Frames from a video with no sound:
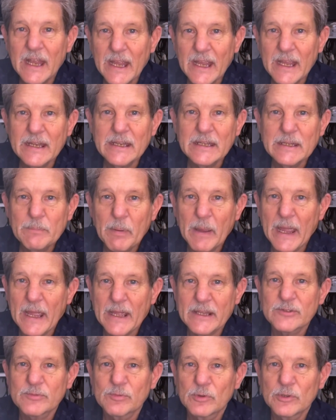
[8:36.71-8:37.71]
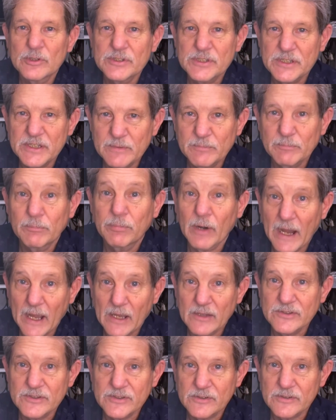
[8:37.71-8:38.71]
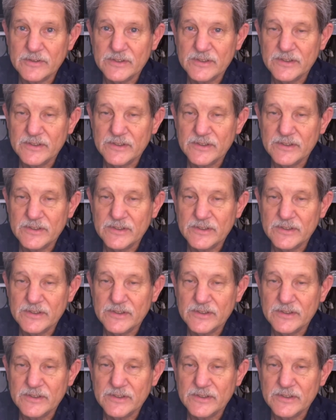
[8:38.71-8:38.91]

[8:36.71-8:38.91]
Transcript: any passwords in browsers.